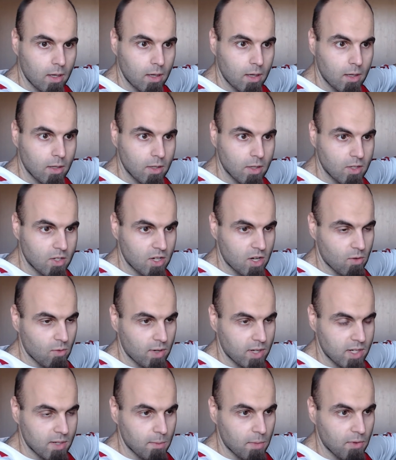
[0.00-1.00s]

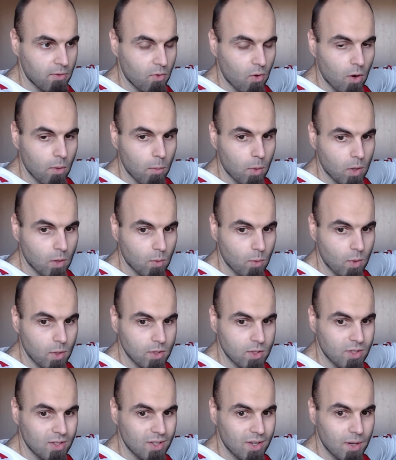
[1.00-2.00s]
generation before, but it
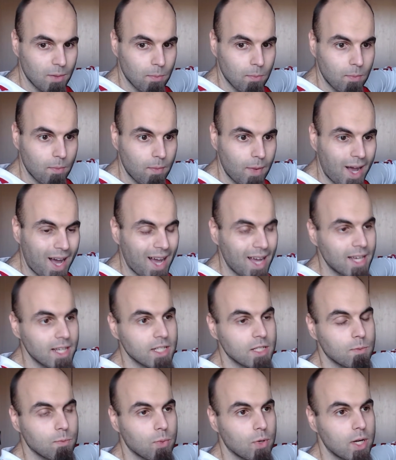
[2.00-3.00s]
was the
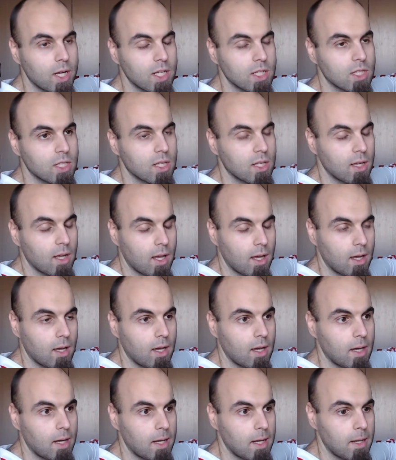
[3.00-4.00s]
highest praised
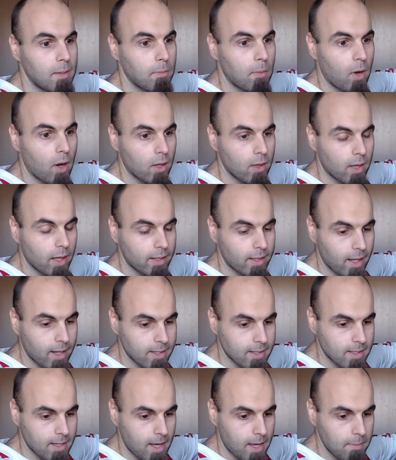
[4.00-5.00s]
model at that
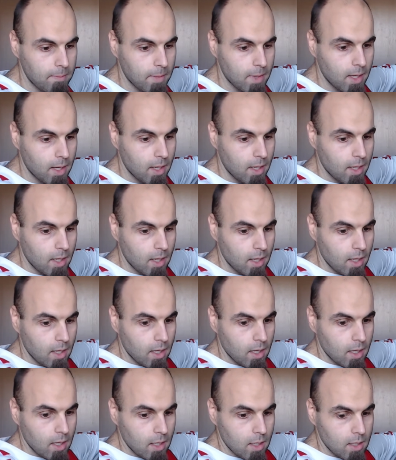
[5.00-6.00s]
time.
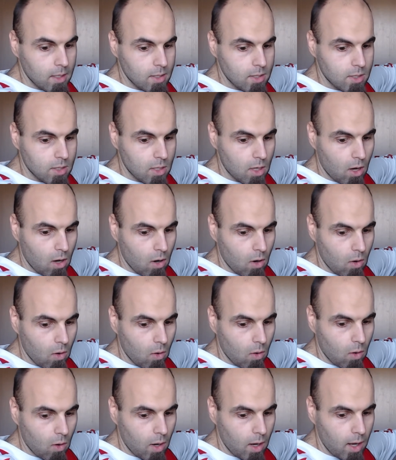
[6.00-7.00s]

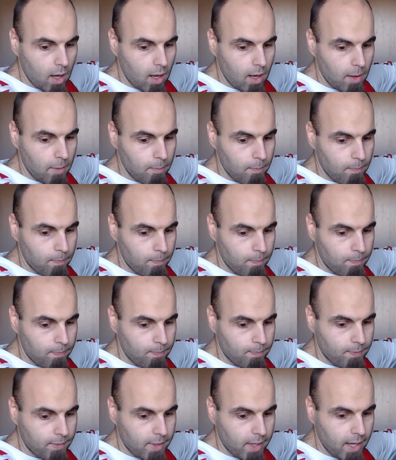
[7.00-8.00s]
So
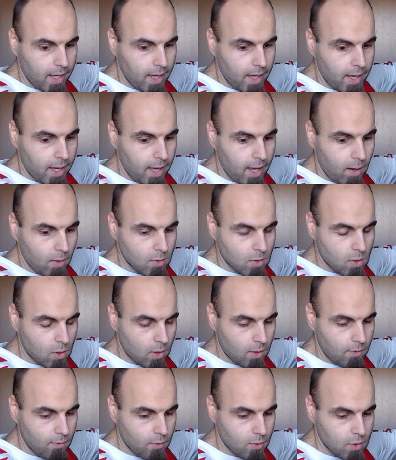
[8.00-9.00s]
I was
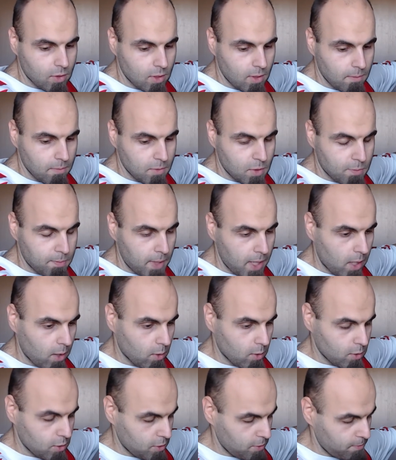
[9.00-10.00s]
looking for some speakers,